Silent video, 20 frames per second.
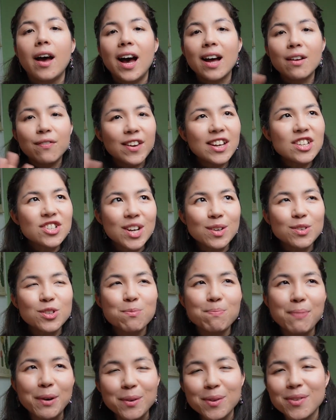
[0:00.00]
I'll flesh
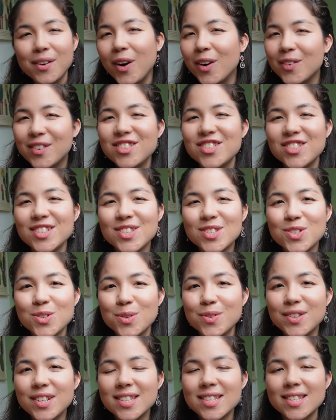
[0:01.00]
out both origin
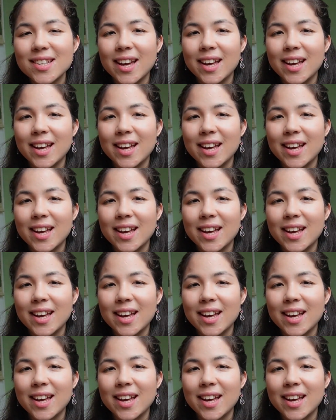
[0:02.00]
stories,